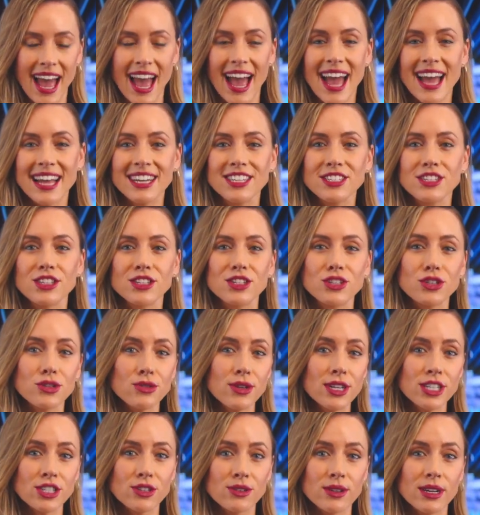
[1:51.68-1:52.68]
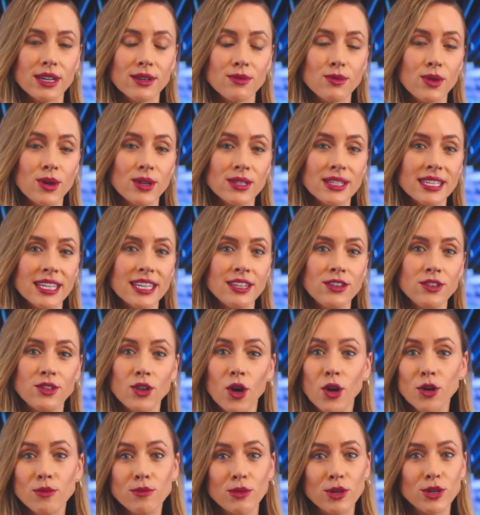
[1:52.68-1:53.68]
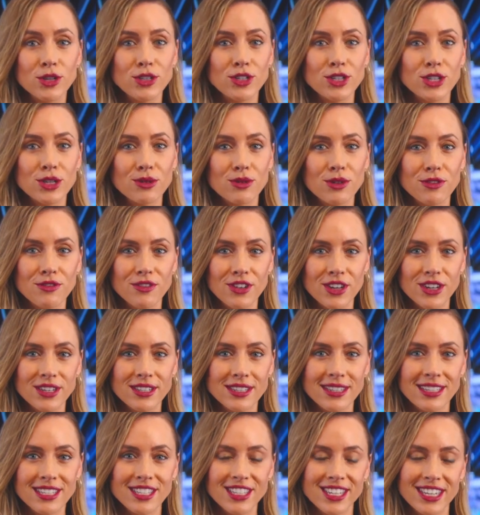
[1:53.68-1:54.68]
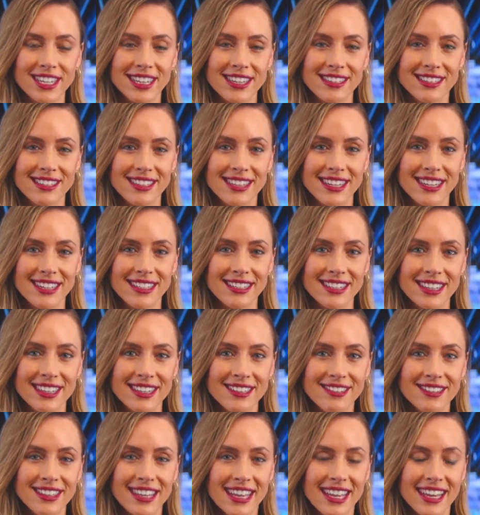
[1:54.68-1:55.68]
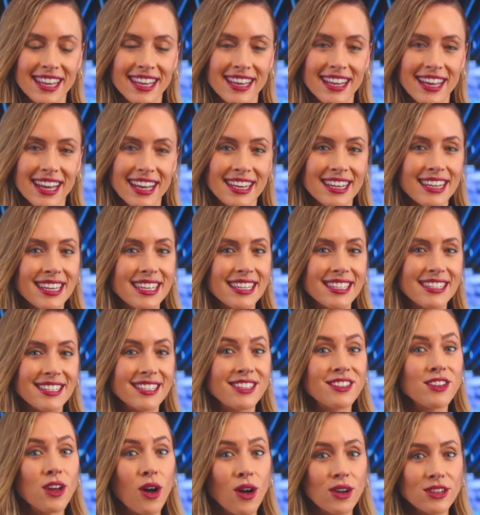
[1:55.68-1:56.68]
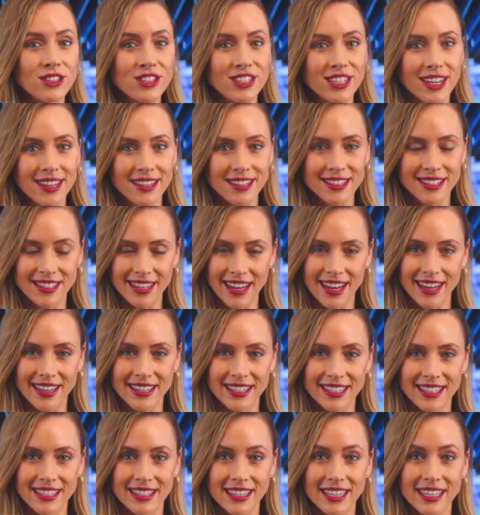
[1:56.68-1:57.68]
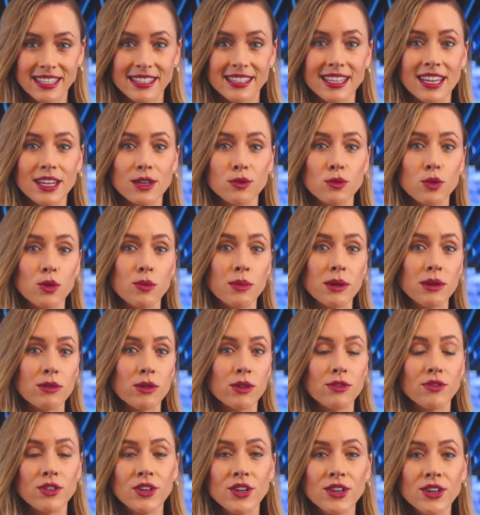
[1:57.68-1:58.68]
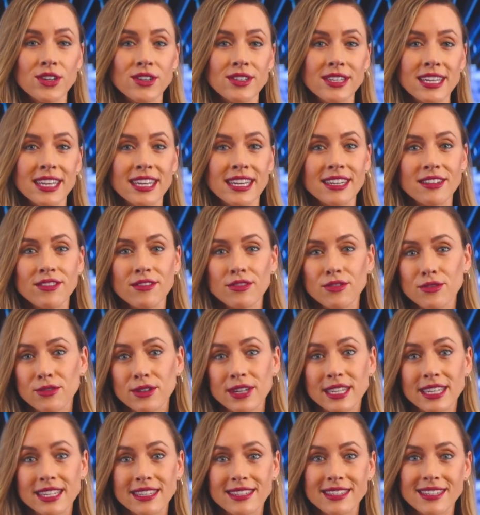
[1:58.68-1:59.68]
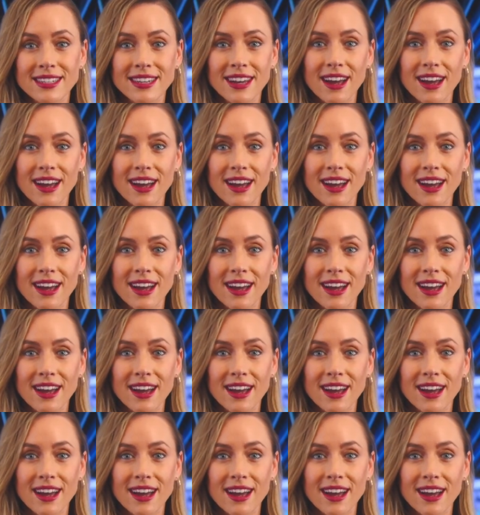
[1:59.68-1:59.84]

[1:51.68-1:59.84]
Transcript: And the Treasurer was in no mood to reverse the GST deal, at least not just yet. He said it will be reviewed in three years'